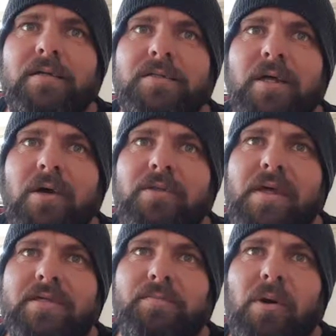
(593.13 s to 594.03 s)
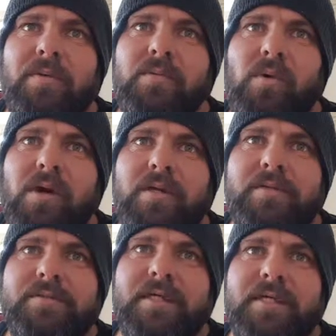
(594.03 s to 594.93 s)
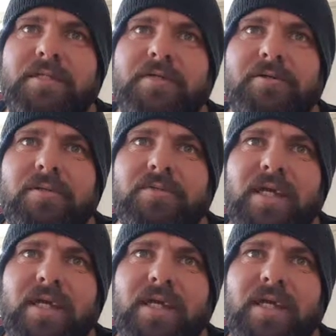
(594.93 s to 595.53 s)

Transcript: So that's probably why sanitarium's